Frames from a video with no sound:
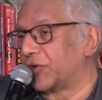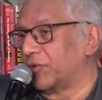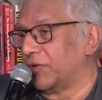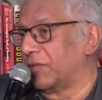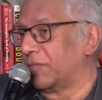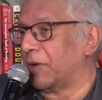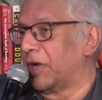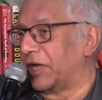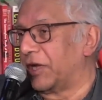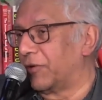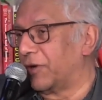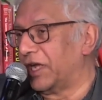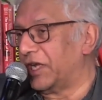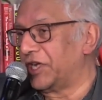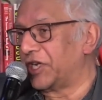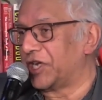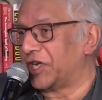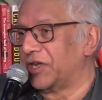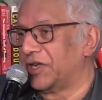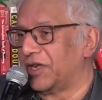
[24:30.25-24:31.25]
with
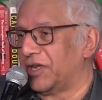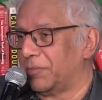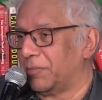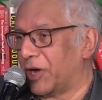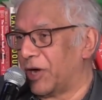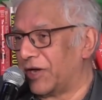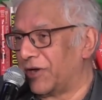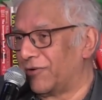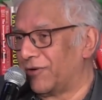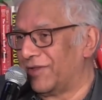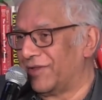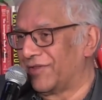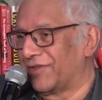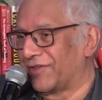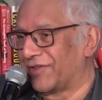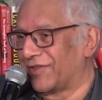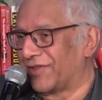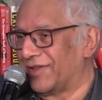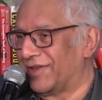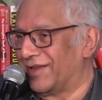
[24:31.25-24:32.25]
migration and
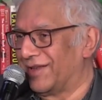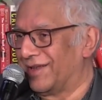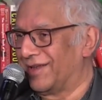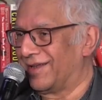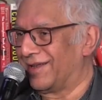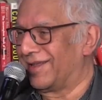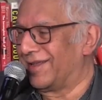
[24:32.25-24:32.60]
migrants and,